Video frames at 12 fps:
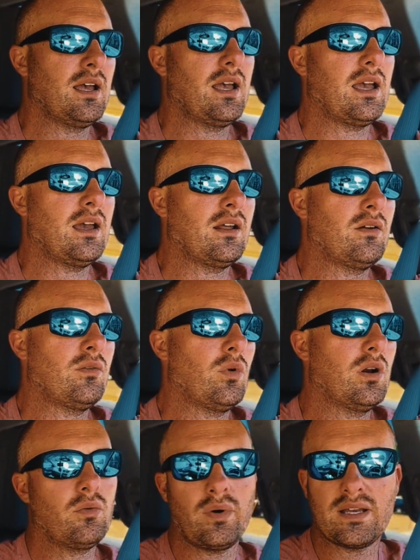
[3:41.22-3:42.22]
And one
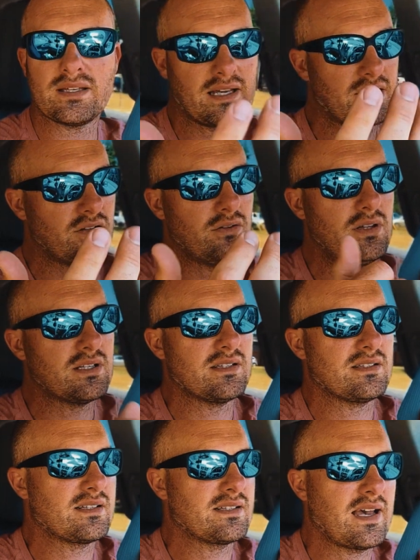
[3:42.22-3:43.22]
of the ways I can do this
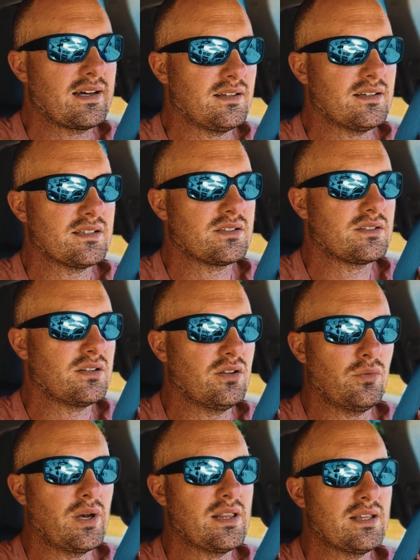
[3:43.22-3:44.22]
is exactly this the
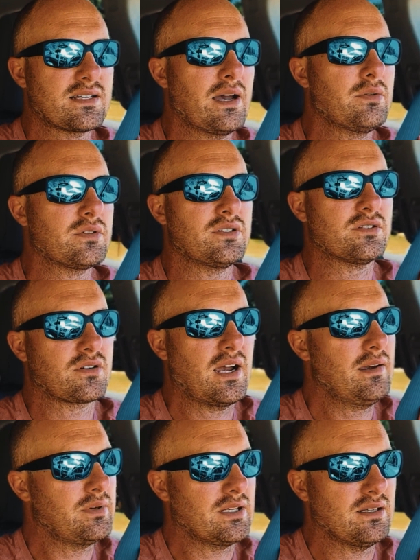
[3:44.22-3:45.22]
way this guy was
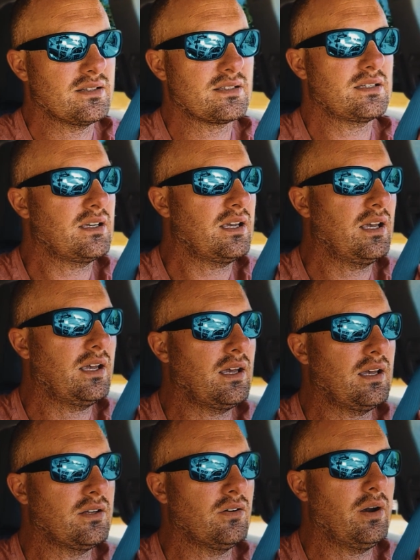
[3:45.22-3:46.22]
describing is
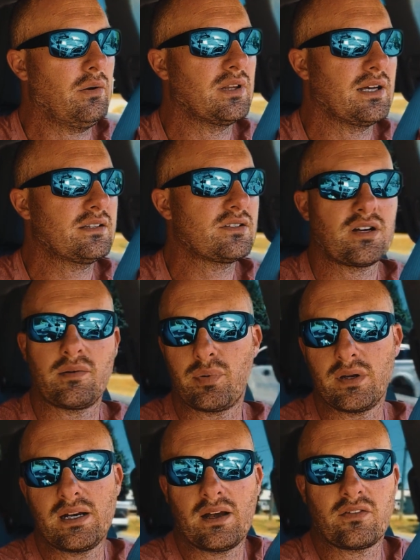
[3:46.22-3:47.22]
you know, I would like to start
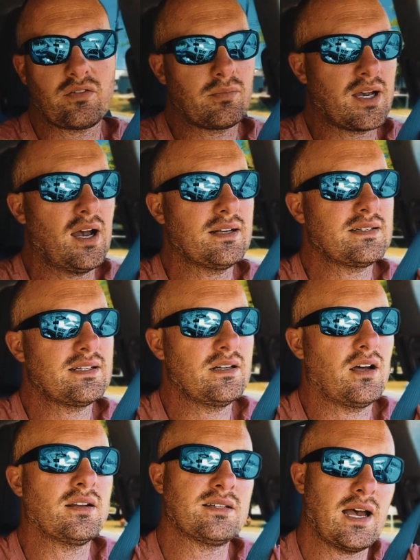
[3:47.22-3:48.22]
putting out some content
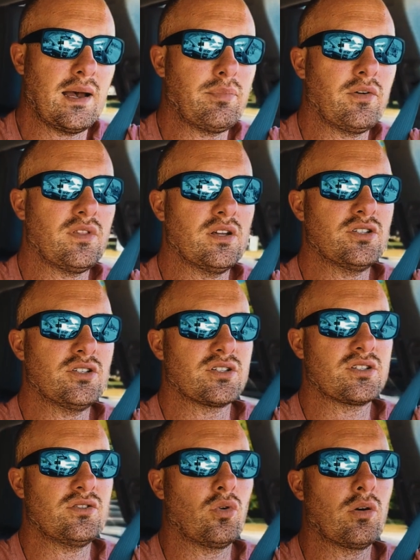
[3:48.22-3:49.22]
on top of the
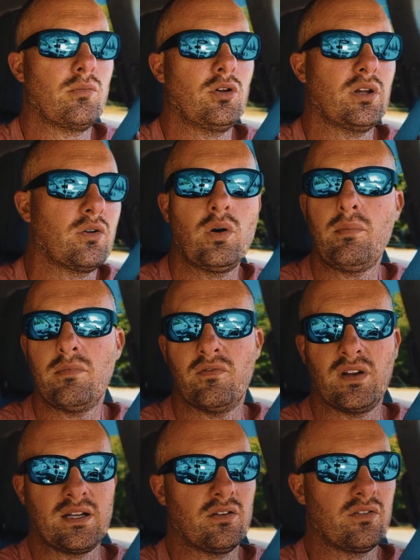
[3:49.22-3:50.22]
just normal equipment
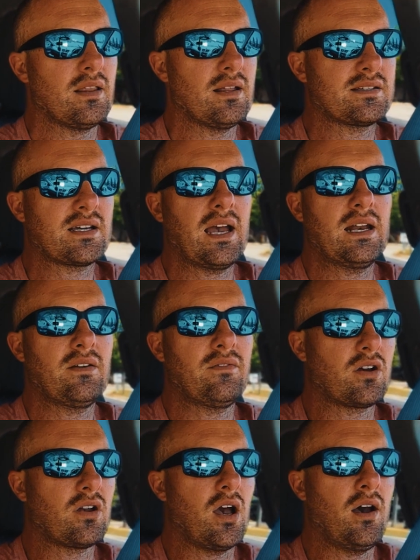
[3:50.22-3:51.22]
videos. It's kind of a,
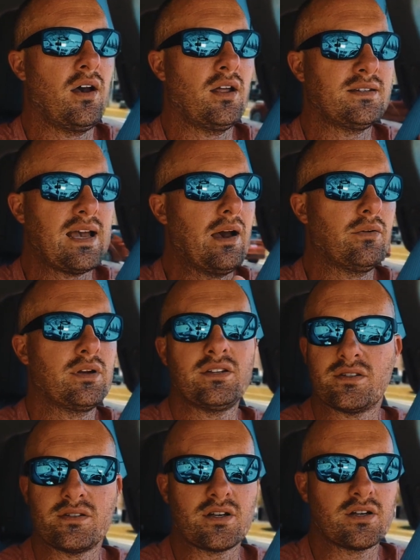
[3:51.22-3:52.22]
a down
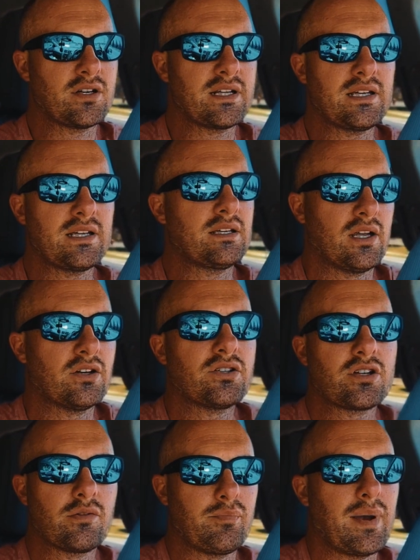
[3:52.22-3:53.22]
and dirty, here's
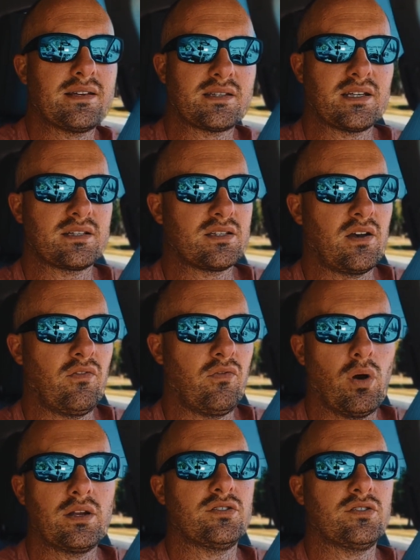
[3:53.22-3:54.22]
your basics of
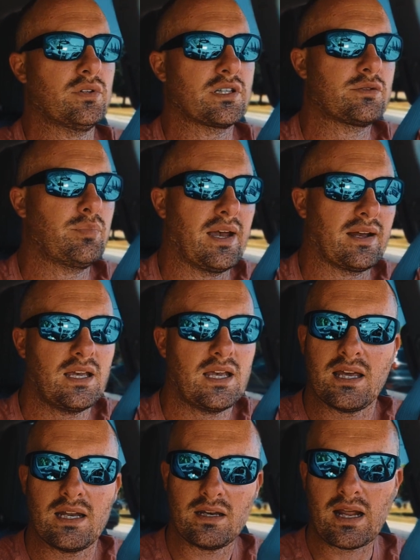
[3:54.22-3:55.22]
what to expect
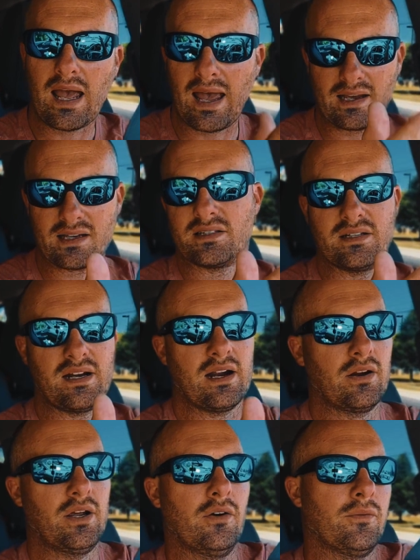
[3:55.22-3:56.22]
in X
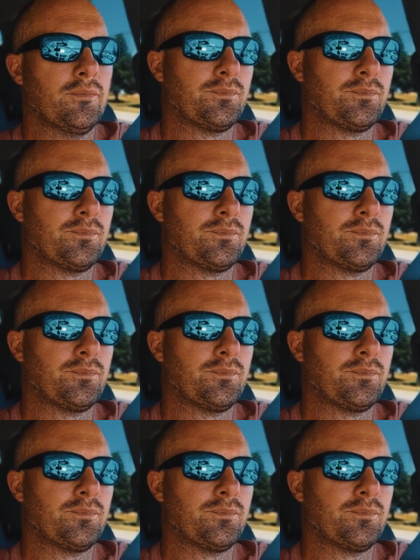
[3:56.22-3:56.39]
scenario.